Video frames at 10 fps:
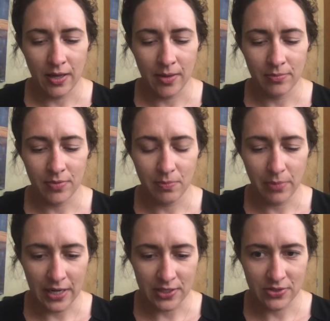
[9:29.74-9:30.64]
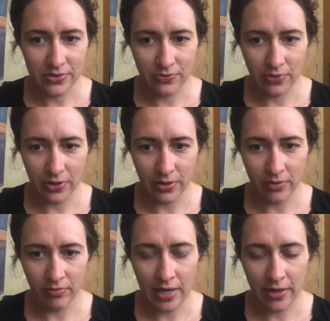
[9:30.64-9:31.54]
the best for
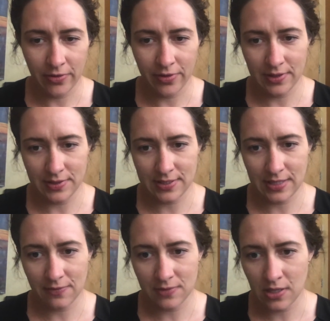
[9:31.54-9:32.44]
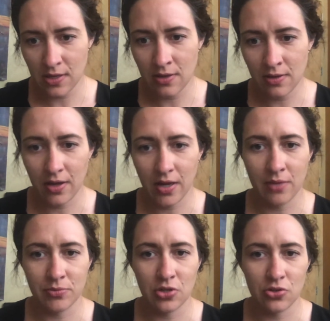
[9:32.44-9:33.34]
your health and safety
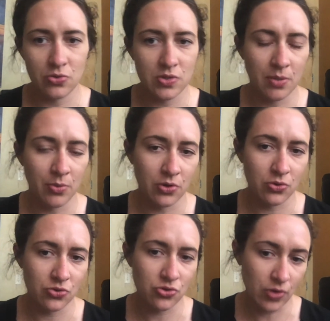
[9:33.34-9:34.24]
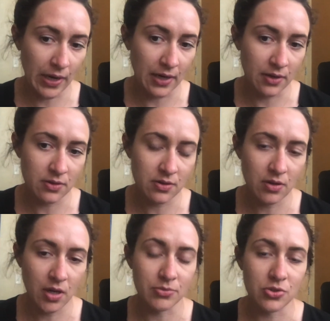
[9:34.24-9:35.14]
to choose someone who's trained
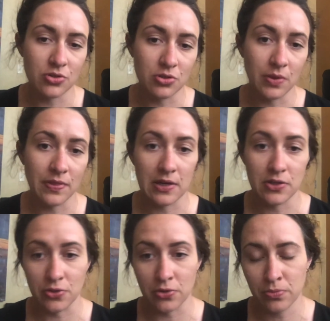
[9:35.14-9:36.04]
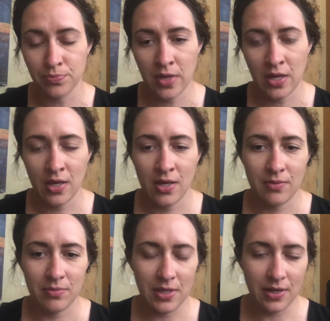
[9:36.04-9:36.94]
to do what they do,
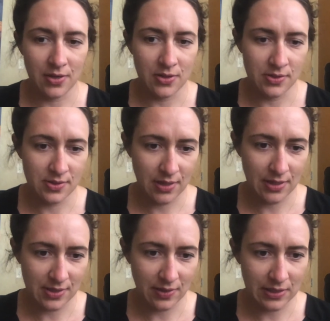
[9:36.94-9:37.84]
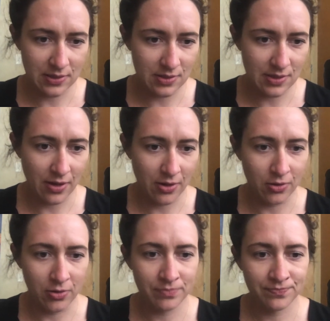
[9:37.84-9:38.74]
because as I like to
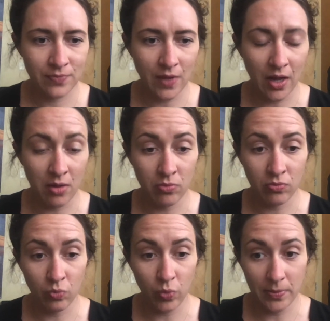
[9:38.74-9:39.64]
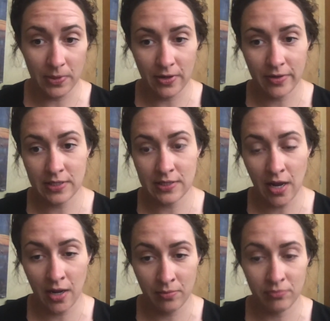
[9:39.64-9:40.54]
tell women all the
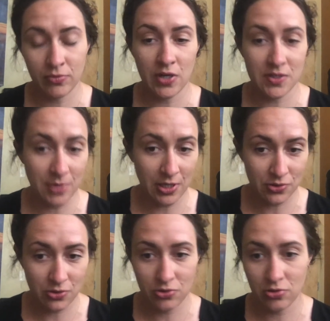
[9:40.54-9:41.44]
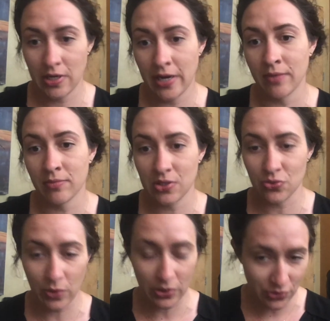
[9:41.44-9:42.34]
time, cosmetic surgery is
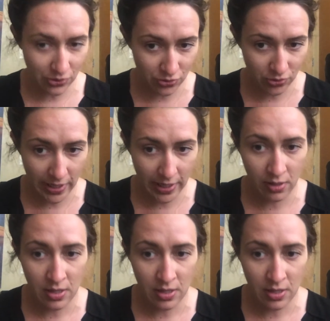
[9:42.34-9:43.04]
real surgery.